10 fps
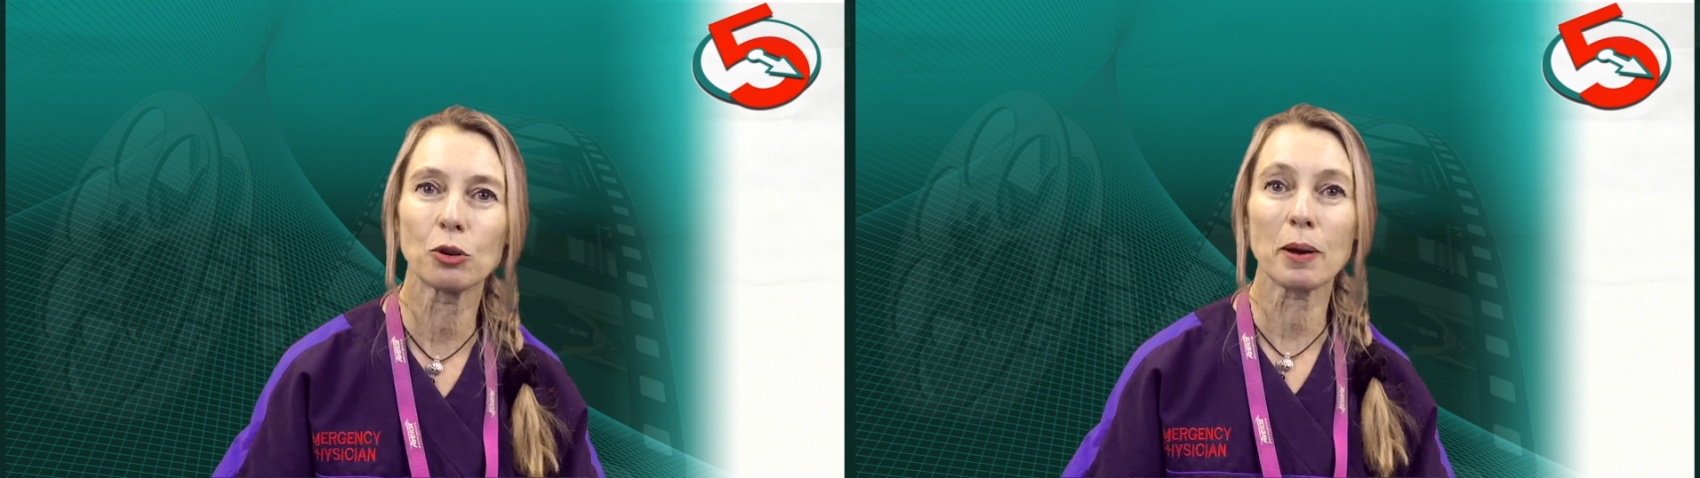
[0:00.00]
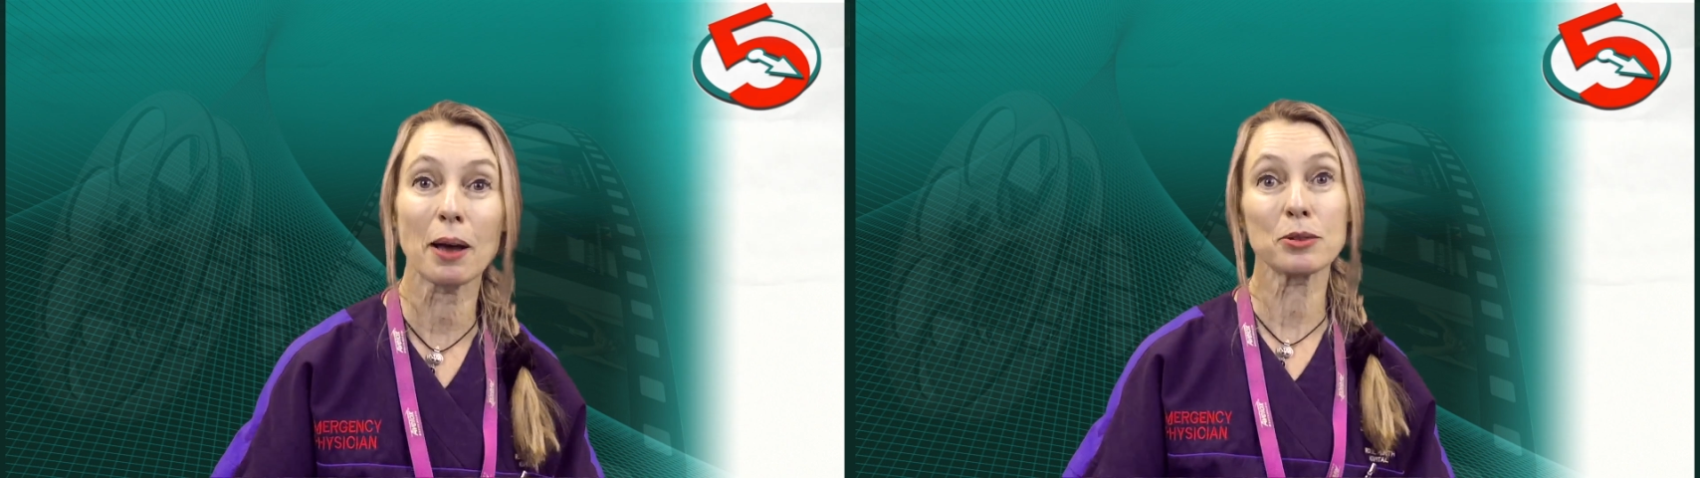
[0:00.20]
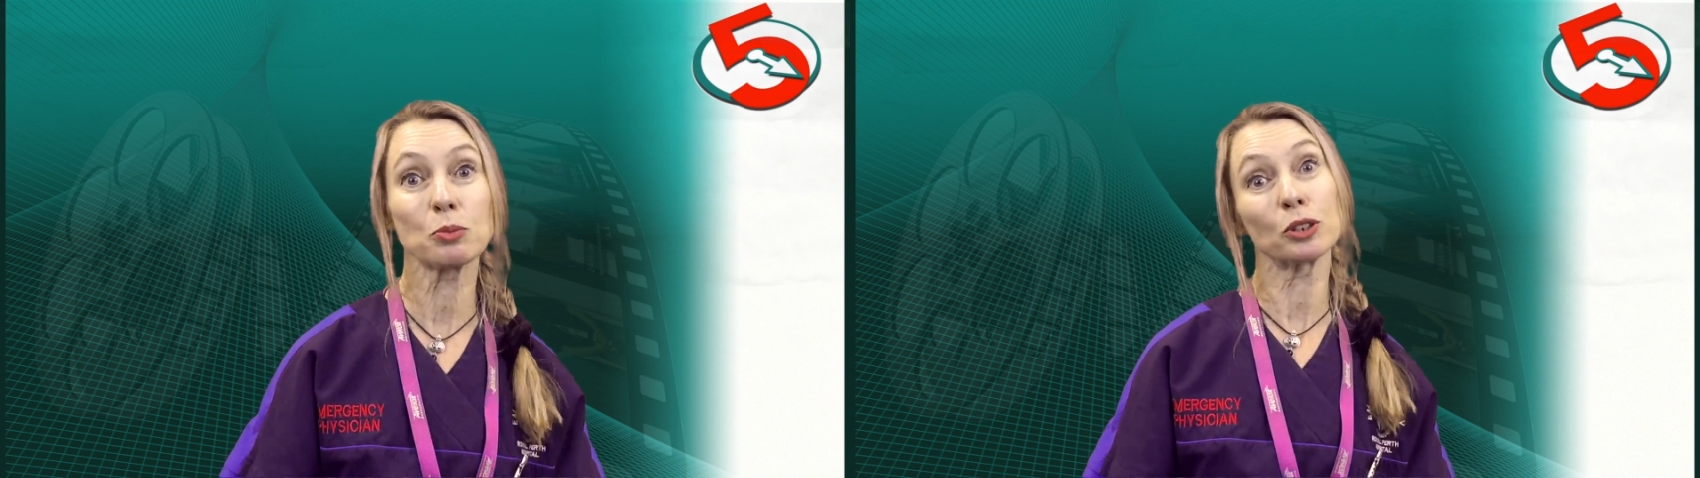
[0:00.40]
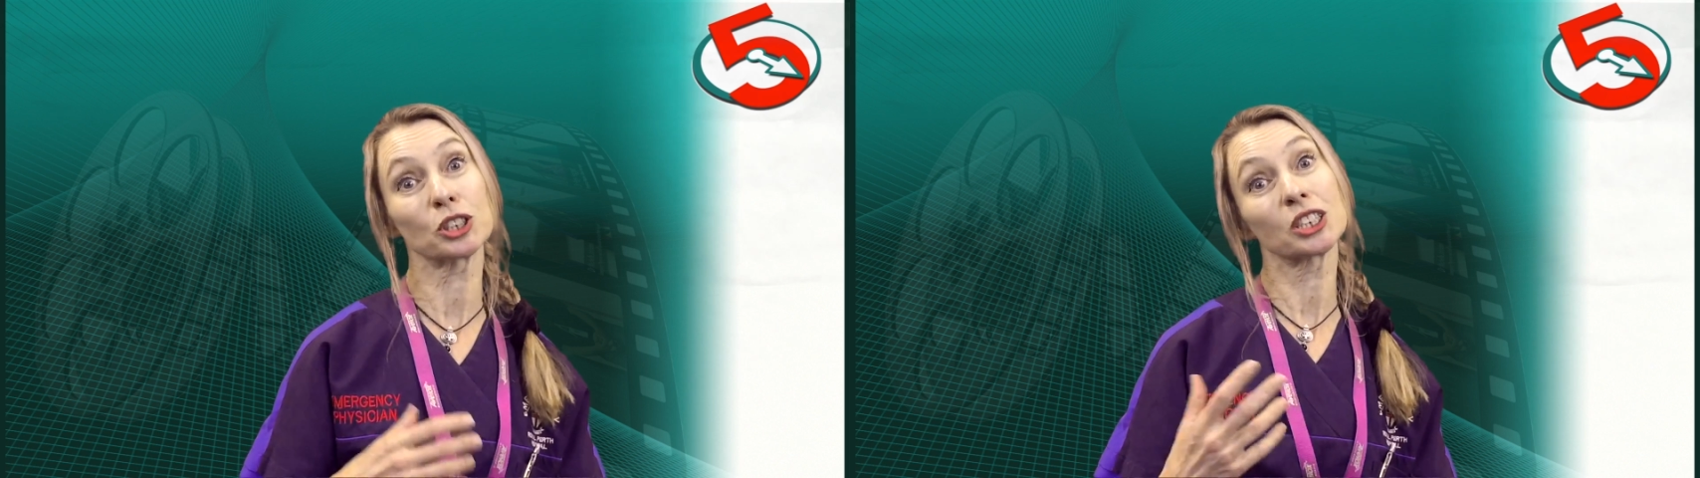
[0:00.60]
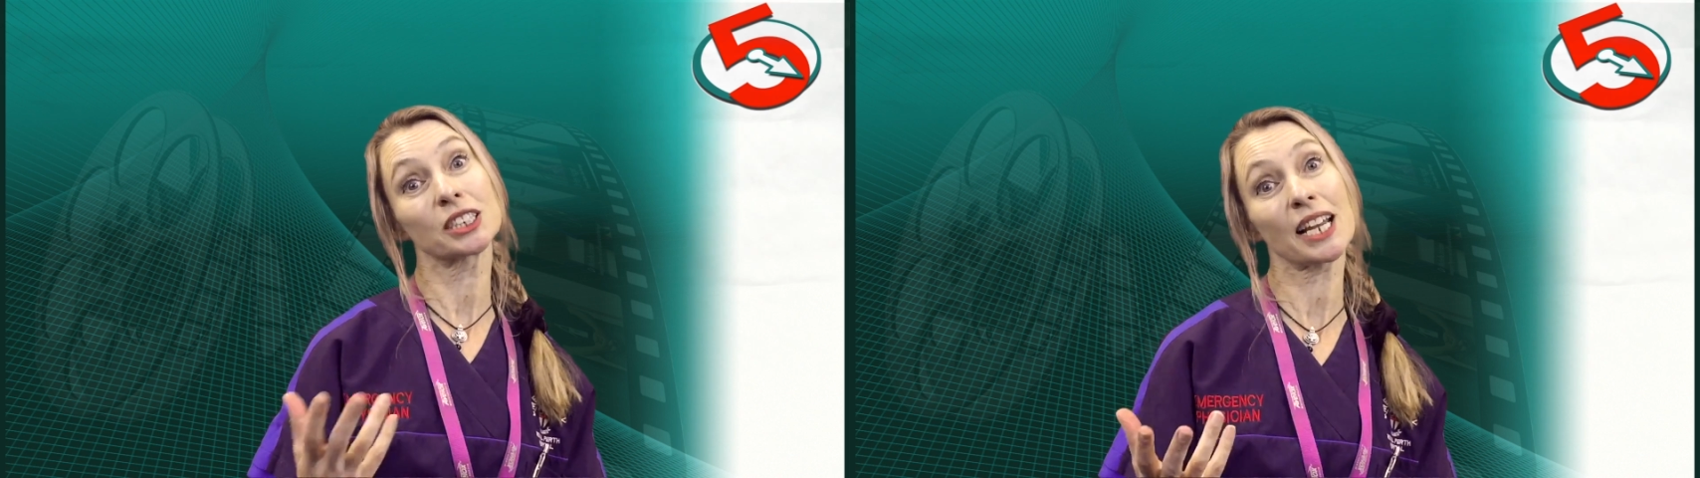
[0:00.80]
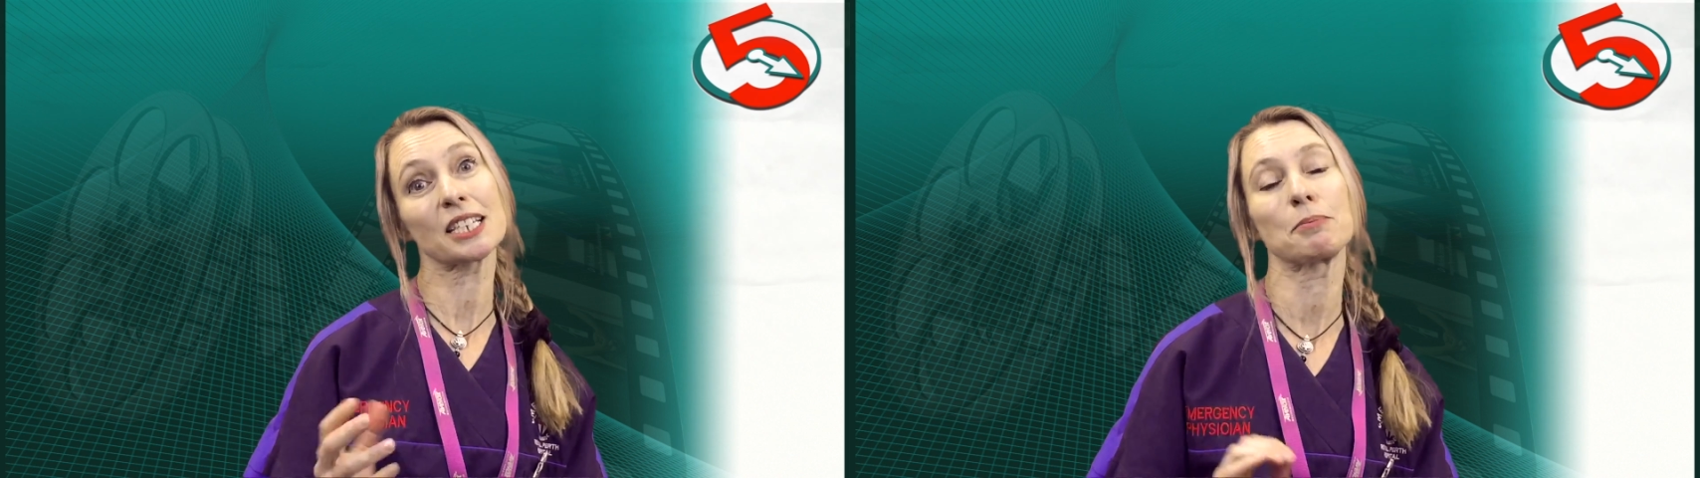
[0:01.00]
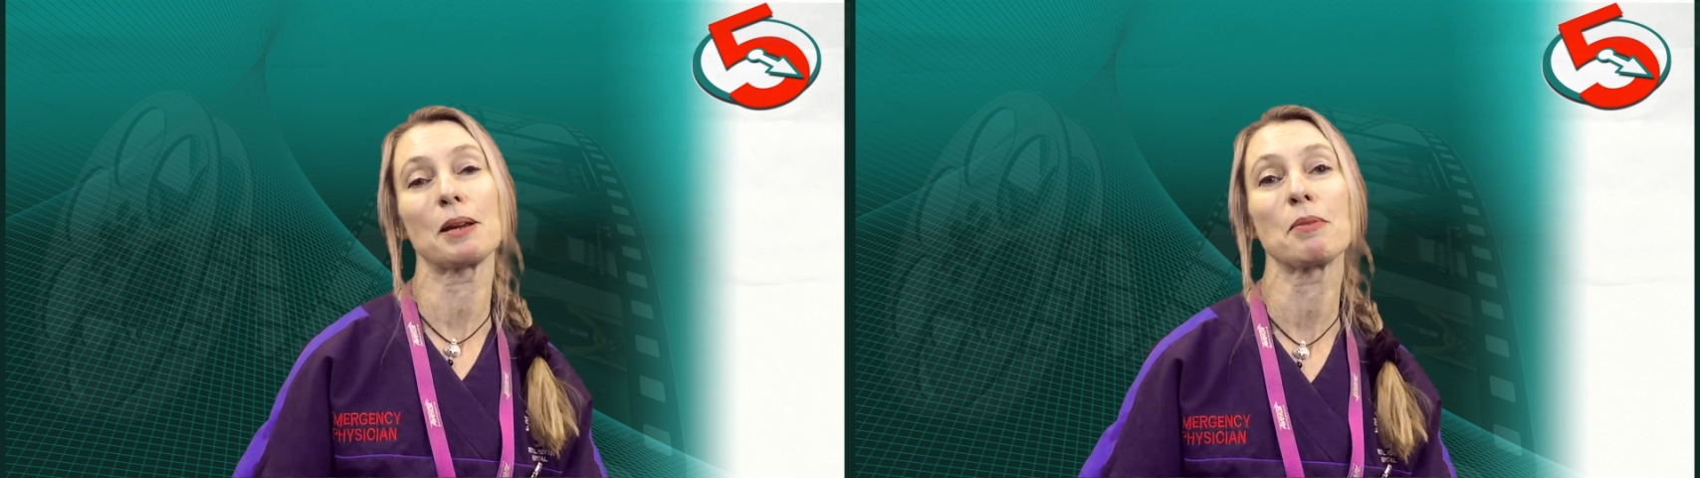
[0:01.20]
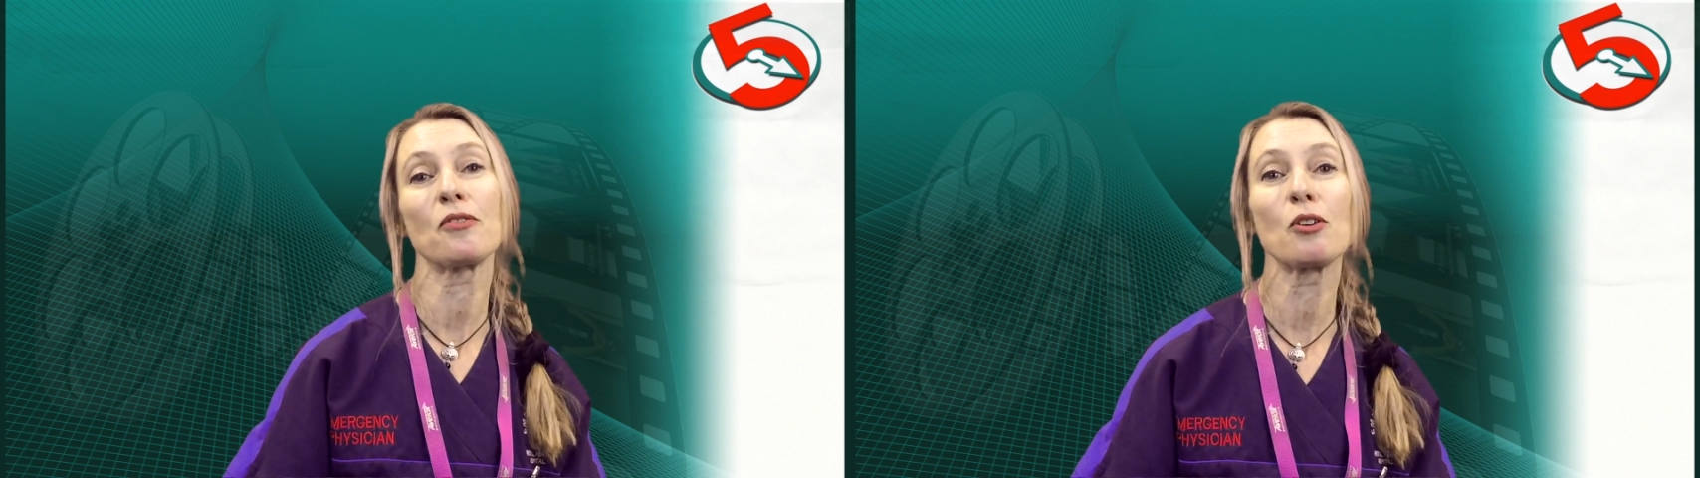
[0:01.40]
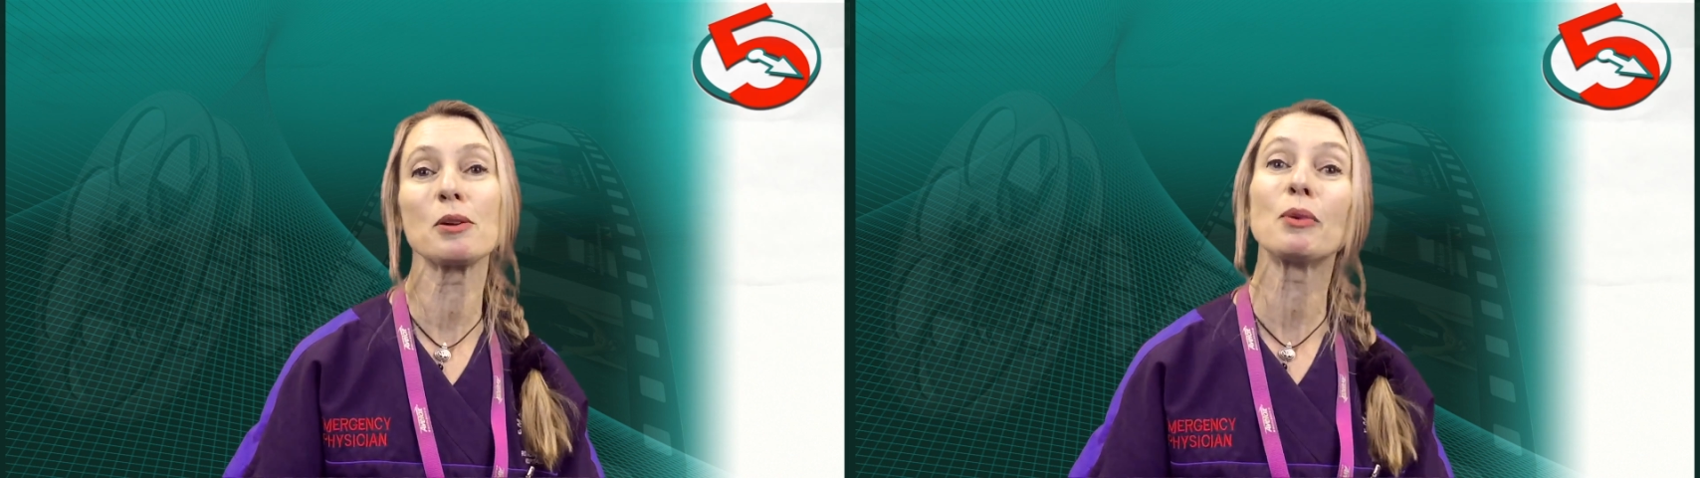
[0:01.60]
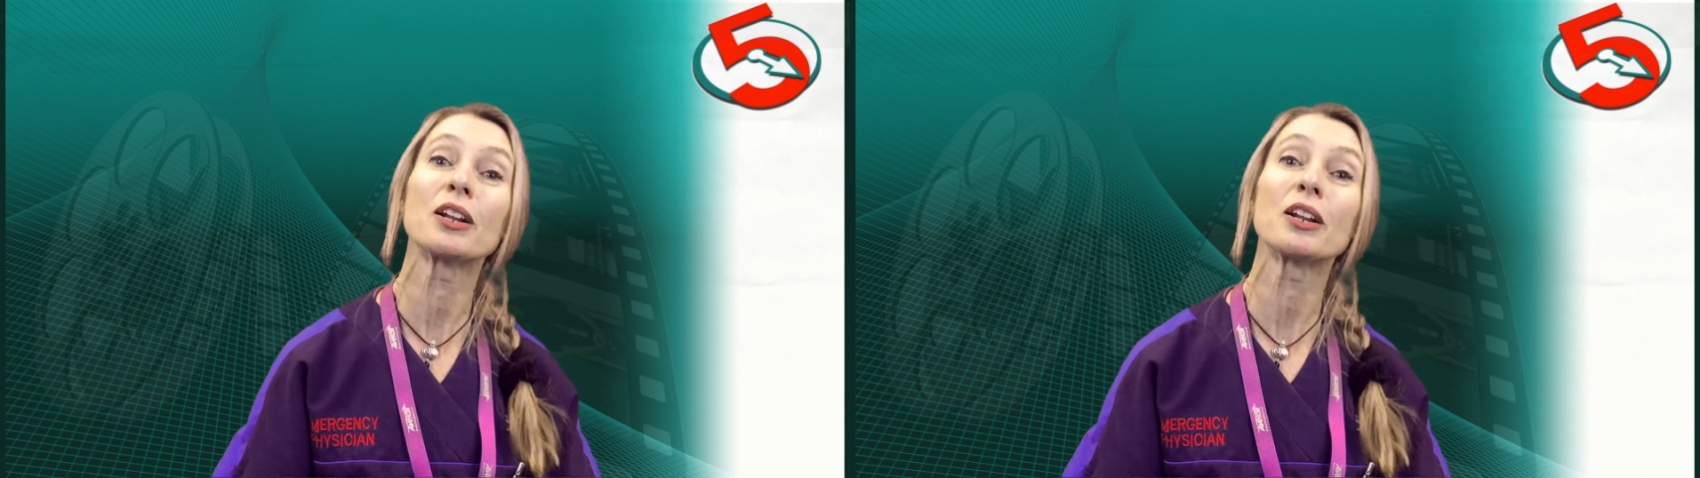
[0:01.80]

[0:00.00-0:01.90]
or perhaps watching Shakespeare performing